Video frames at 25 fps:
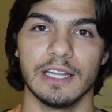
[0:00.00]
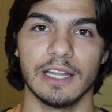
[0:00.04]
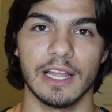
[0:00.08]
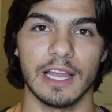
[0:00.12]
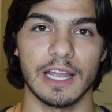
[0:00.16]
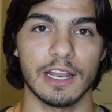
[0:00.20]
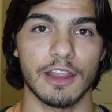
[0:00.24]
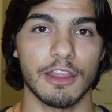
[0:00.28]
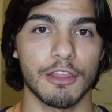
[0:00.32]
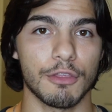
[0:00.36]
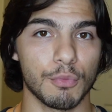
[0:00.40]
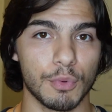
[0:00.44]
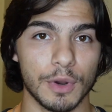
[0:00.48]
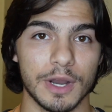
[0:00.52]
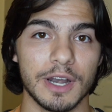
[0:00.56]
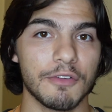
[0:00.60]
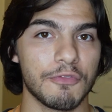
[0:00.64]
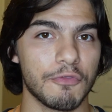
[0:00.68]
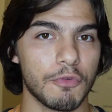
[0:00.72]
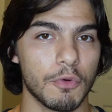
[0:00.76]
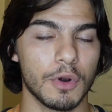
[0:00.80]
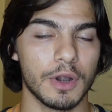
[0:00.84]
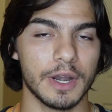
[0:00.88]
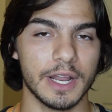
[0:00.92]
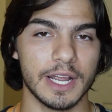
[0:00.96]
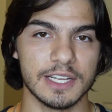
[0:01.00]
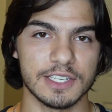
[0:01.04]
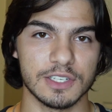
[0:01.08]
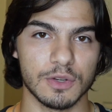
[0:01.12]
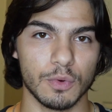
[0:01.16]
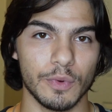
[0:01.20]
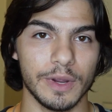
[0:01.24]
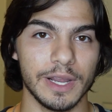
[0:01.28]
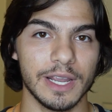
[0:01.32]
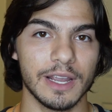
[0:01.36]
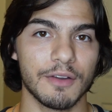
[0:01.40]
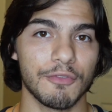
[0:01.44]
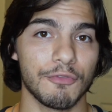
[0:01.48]
like 3 to 4 days a
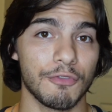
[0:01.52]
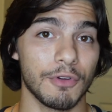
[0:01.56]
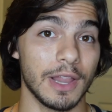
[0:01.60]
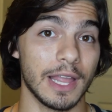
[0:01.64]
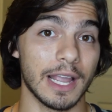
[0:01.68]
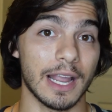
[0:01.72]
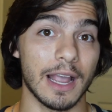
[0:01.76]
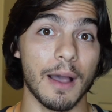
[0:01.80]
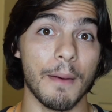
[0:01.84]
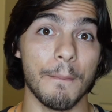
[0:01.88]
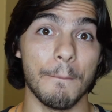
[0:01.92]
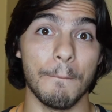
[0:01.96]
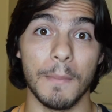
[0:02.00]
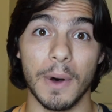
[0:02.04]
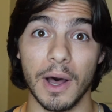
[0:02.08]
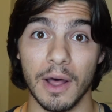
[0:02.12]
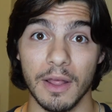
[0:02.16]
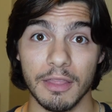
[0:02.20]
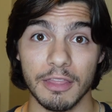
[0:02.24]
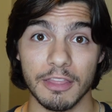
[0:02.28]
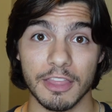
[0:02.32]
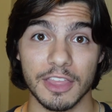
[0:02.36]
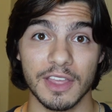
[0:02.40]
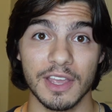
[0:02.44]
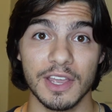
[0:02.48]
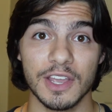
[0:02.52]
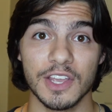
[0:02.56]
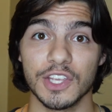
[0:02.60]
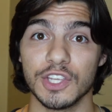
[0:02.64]
week for like a month,